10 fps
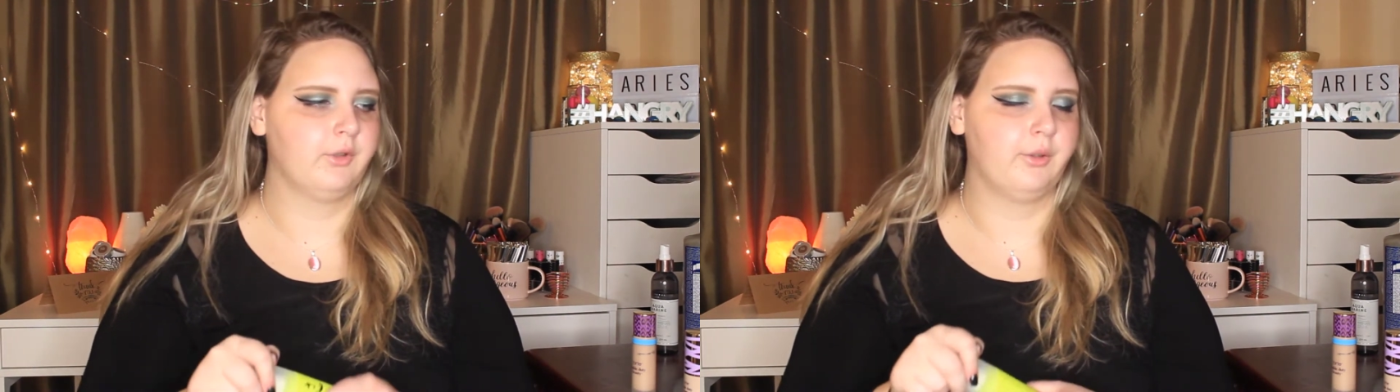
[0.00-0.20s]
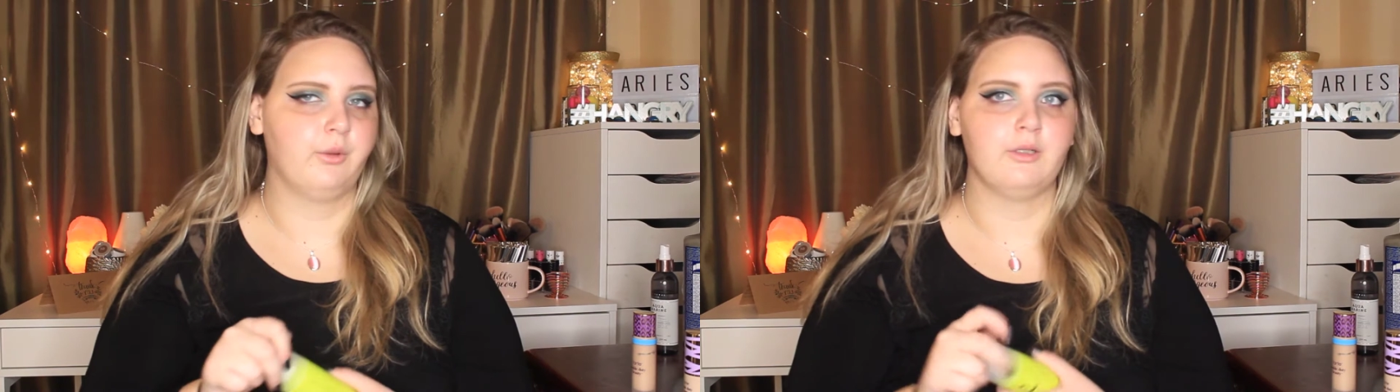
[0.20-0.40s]

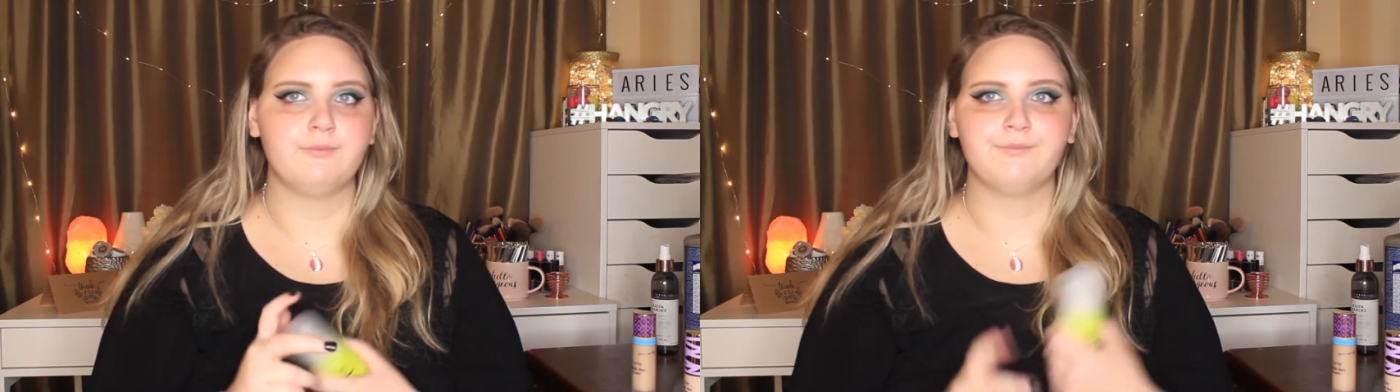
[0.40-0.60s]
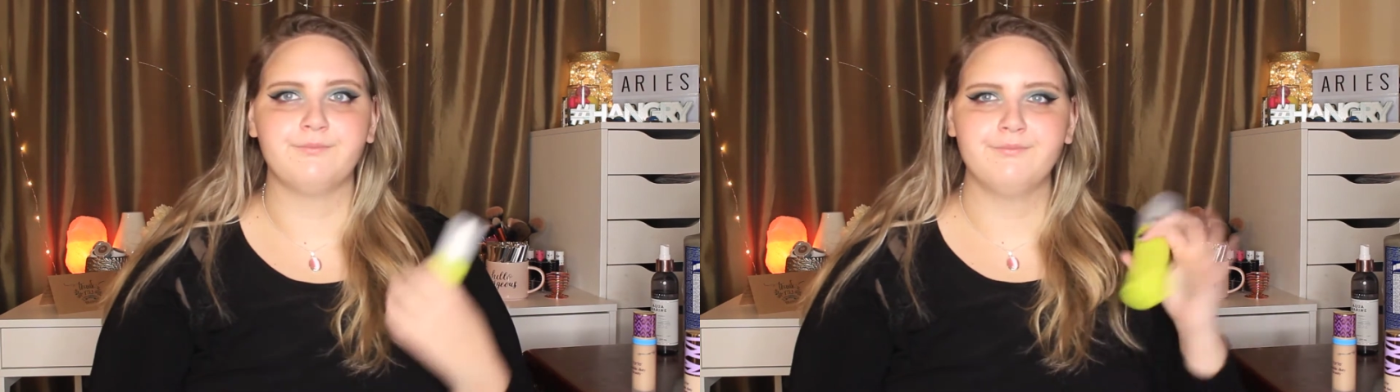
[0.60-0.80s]
Cool.
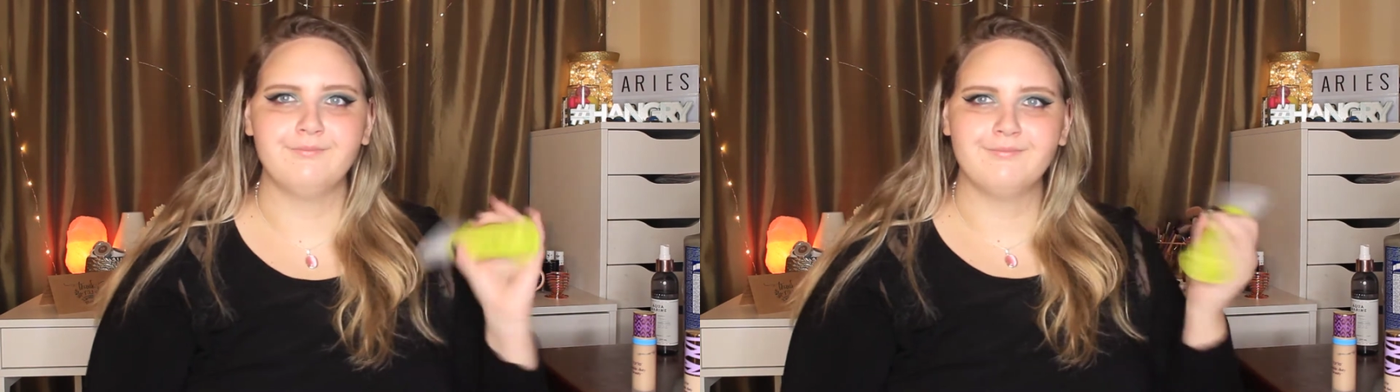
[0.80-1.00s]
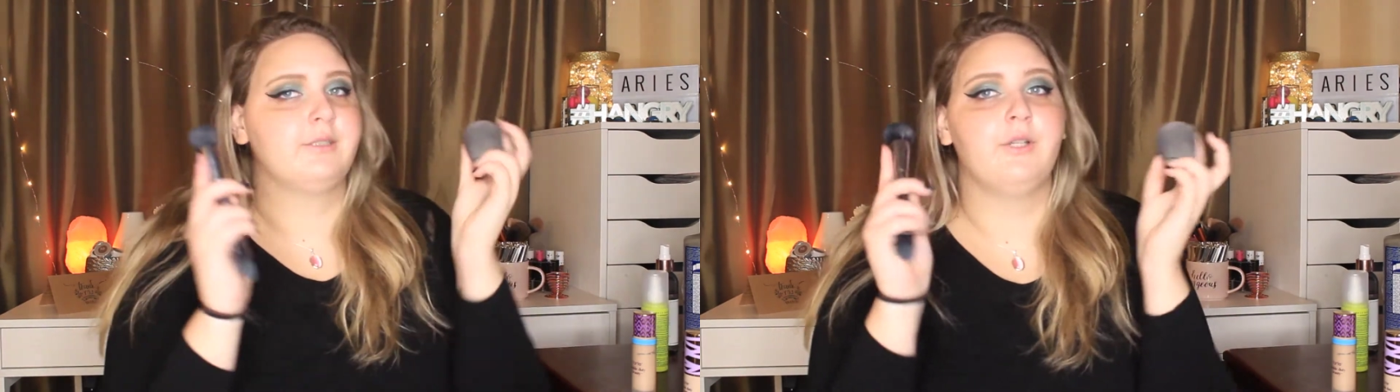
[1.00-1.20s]

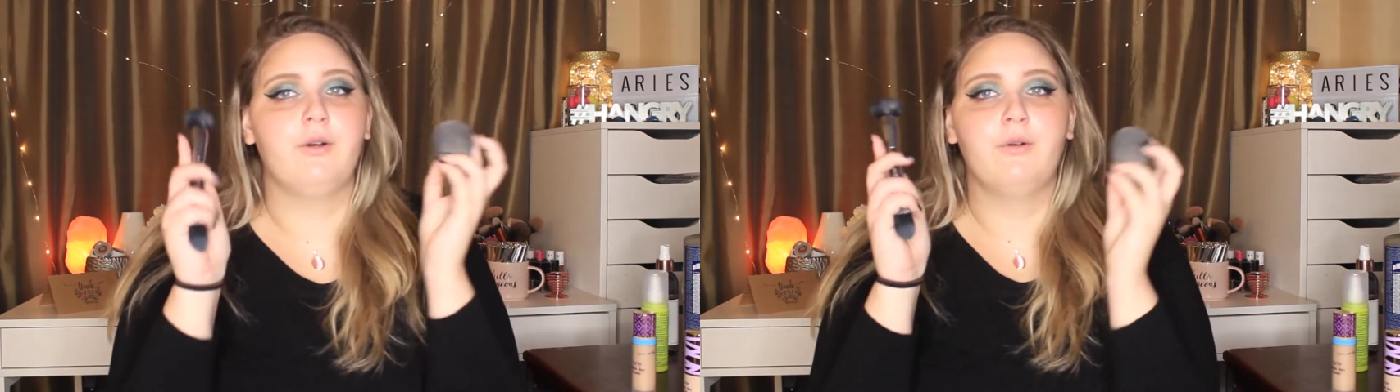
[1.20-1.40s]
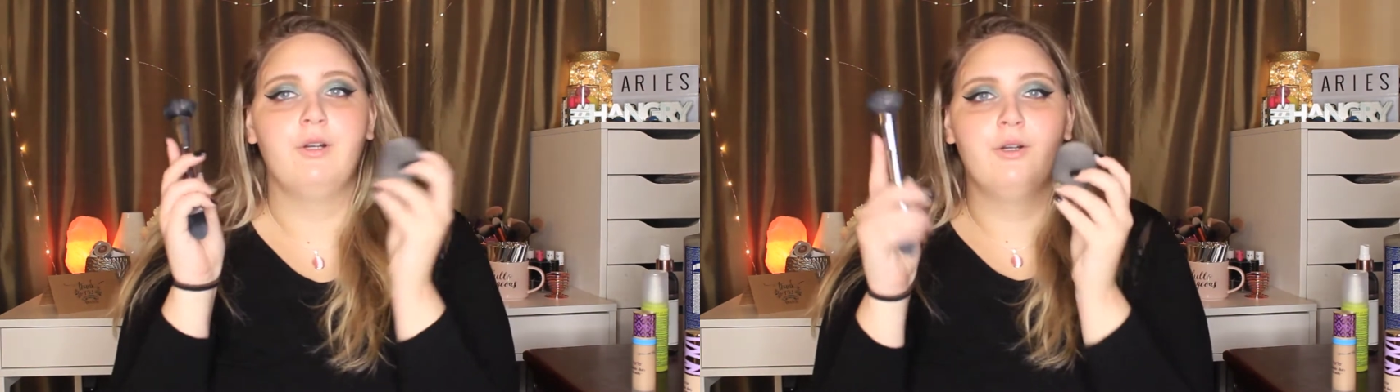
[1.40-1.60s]

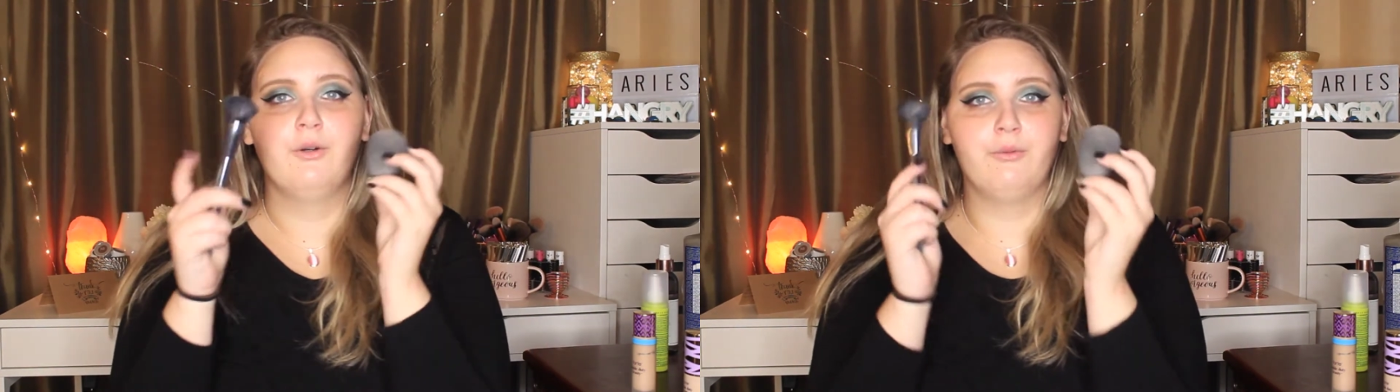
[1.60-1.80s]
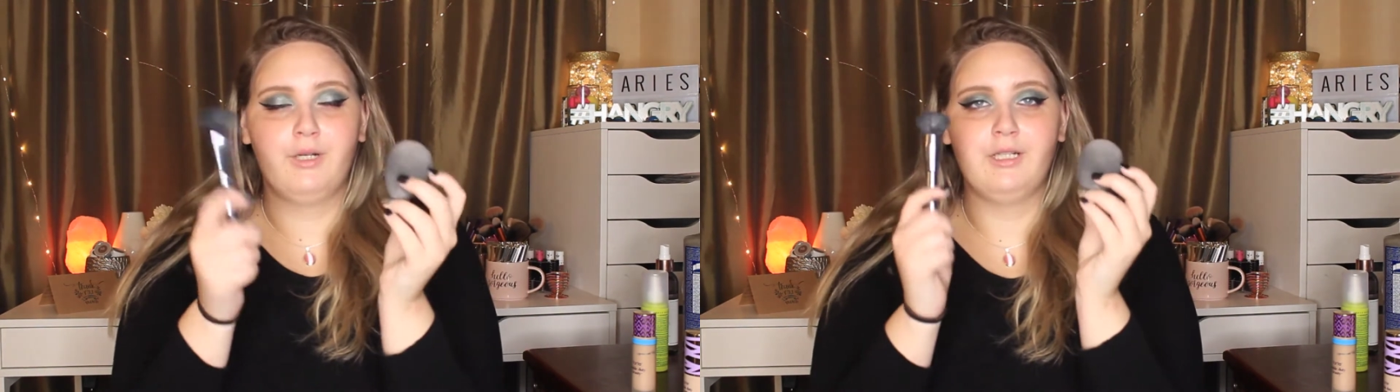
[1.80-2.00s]
So
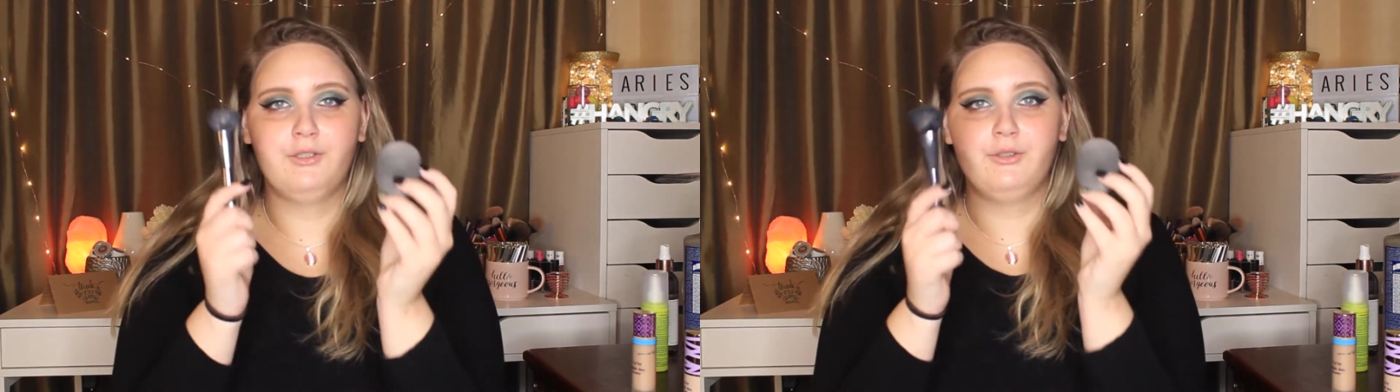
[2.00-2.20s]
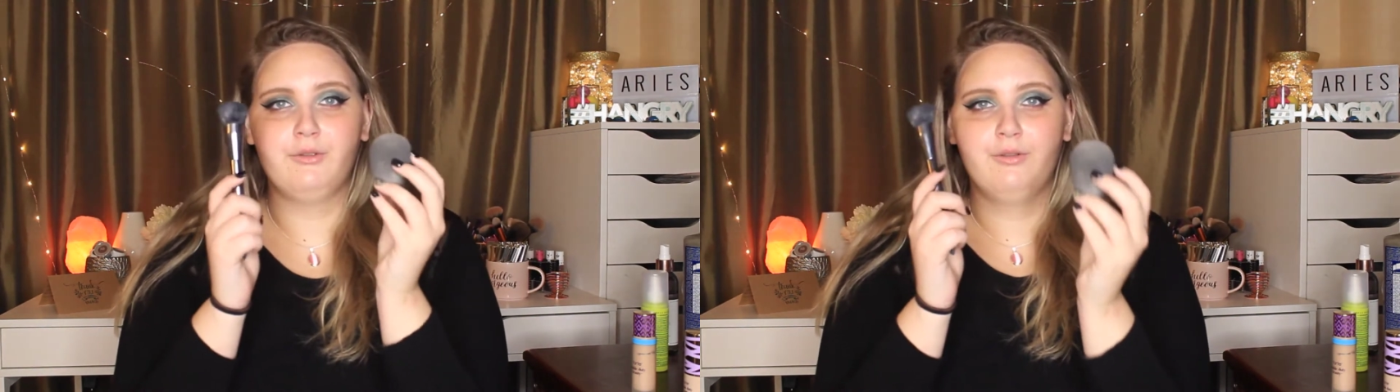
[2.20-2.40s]
we're going to
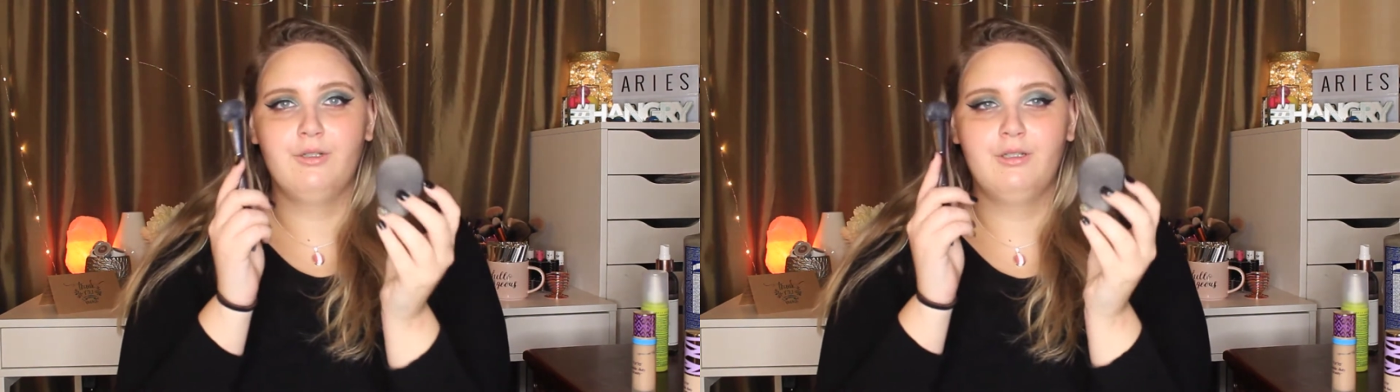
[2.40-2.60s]
do